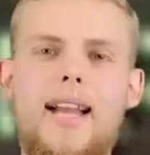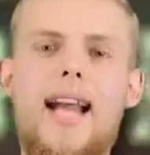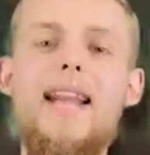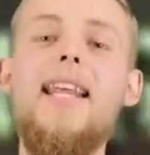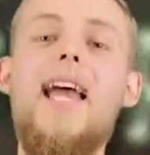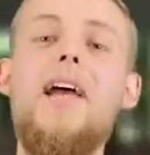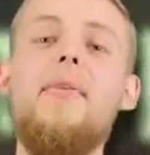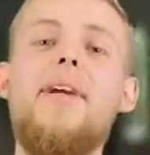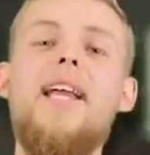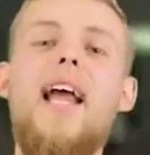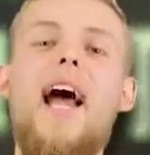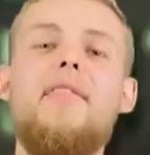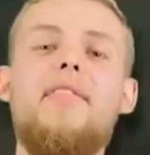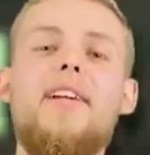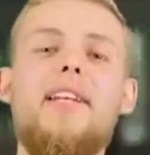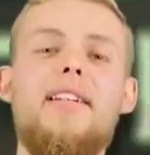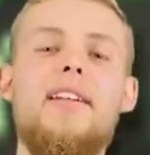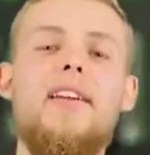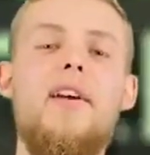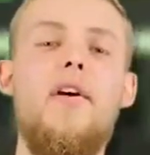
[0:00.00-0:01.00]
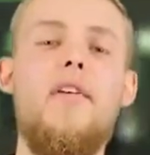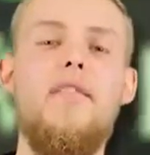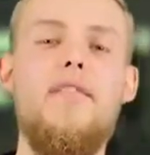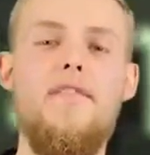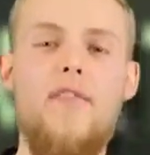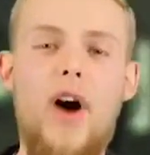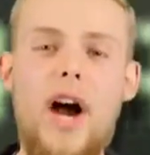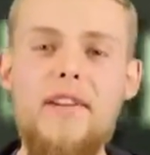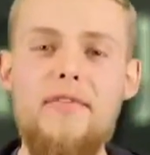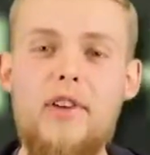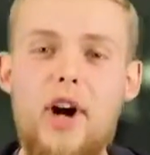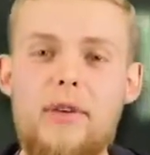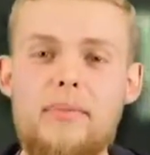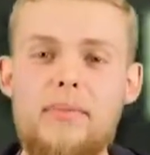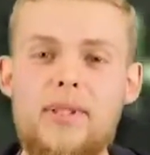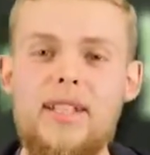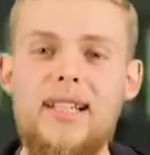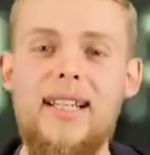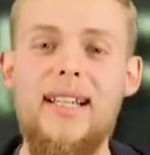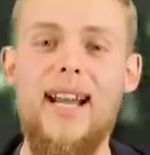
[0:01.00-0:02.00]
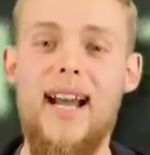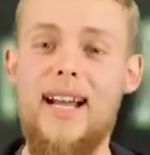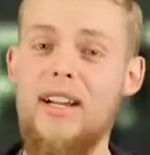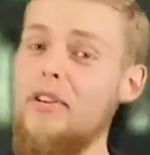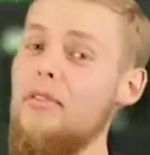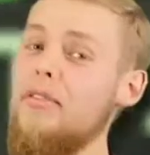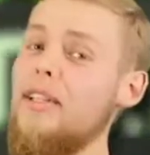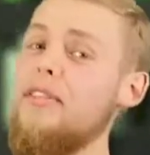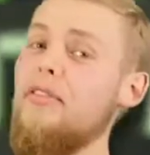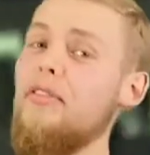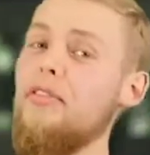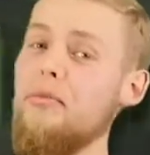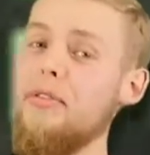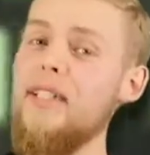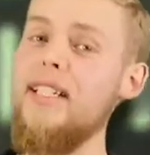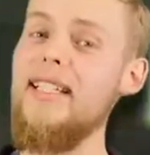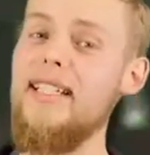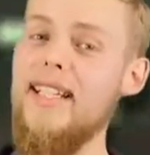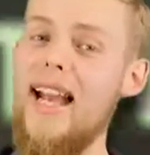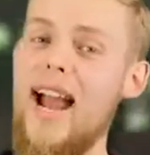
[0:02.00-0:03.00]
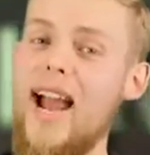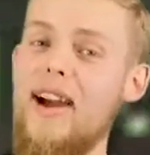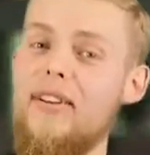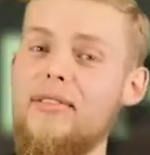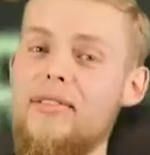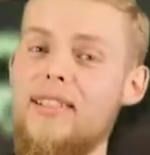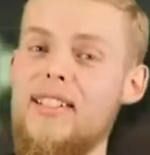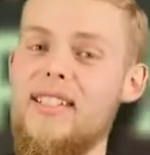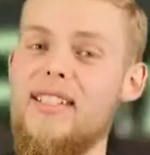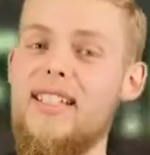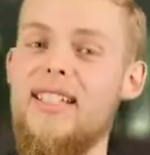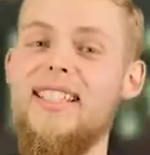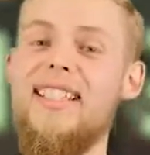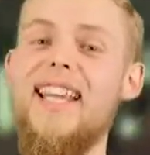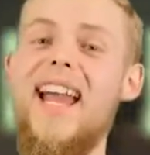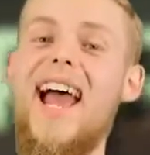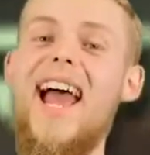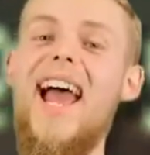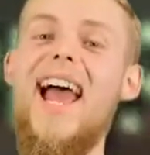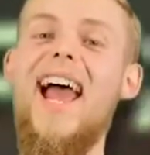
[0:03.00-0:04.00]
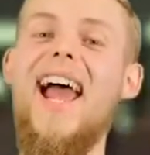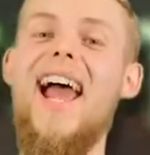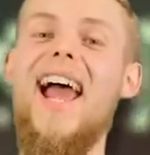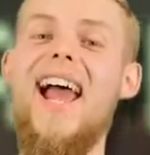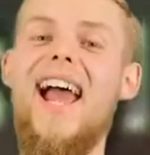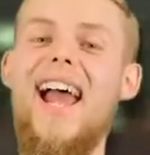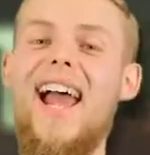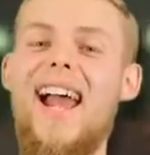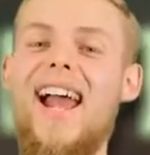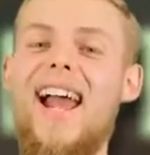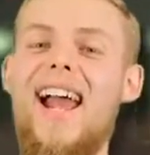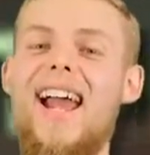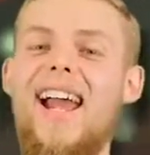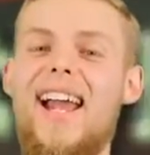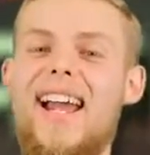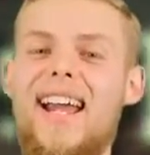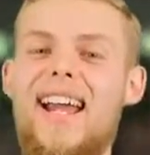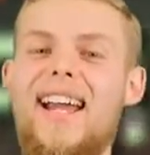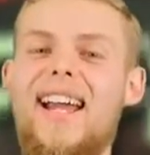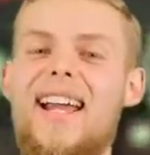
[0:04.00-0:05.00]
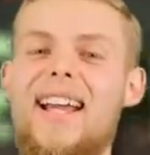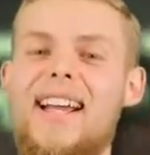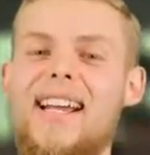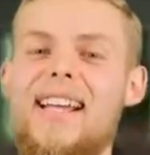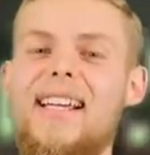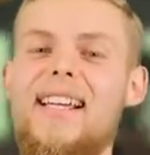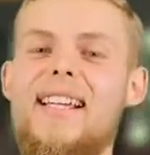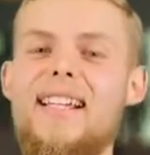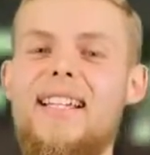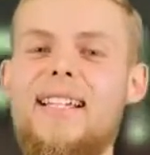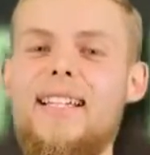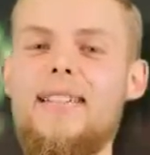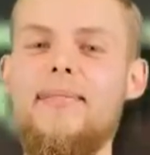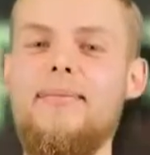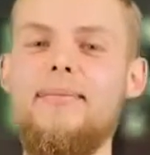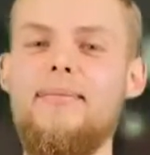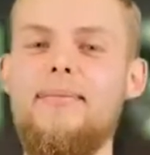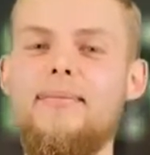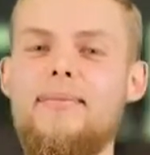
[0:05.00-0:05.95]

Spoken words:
And there we have it, 5 ups and only 3 downs. Yay!